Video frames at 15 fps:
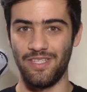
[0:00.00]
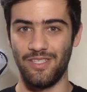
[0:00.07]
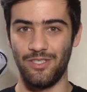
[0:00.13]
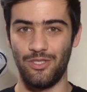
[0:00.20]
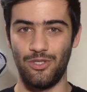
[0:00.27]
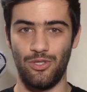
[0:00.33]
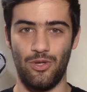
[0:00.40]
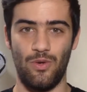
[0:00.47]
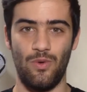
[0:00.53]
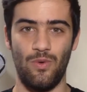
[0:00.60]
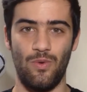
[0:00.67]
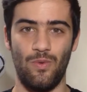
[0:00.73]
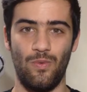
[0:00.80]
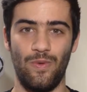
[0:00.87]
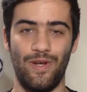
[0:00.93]

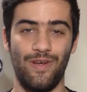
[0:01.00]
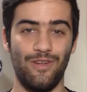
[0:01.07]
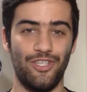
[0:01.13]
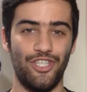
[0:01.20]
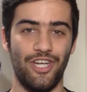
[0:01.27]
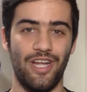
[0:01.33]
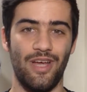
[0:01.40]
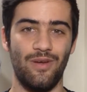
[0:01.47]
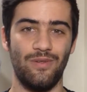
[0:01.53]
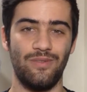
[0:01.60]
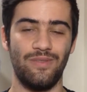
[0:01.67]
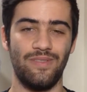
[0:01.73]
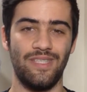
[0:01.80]
so we're gonna check out